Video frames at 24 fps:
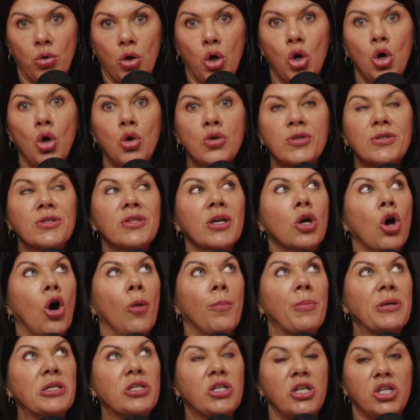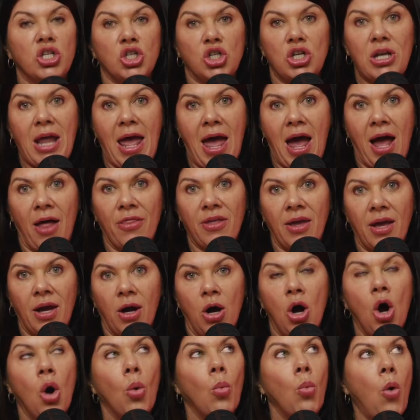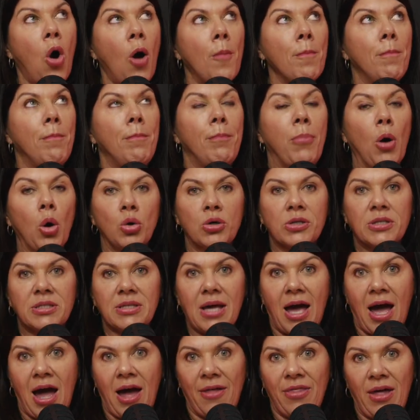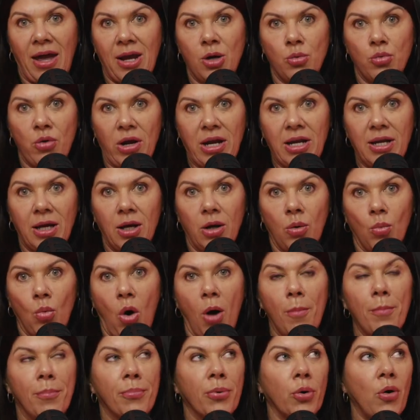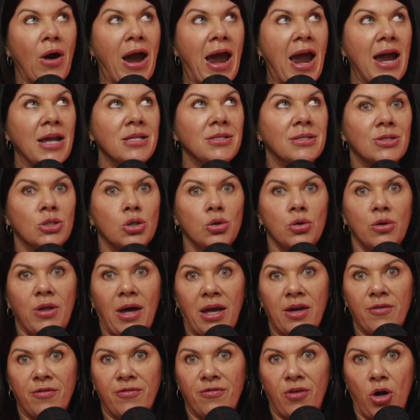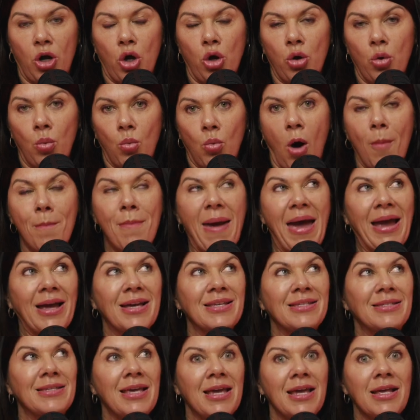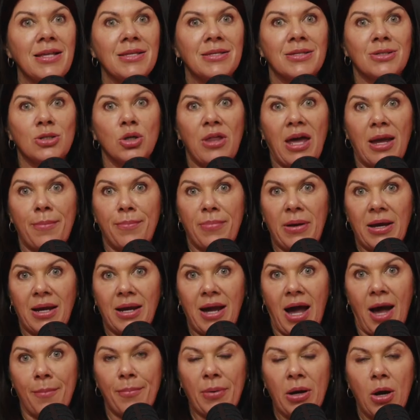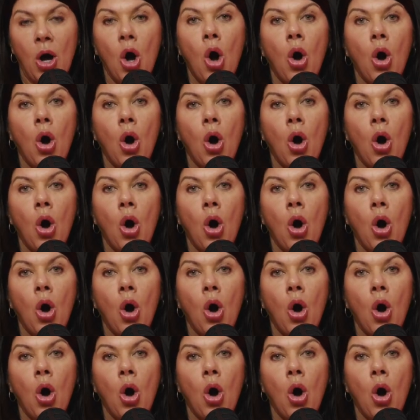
Who's the competition out there? What books are they reading? What brands do they follow? What magazines do they pick up?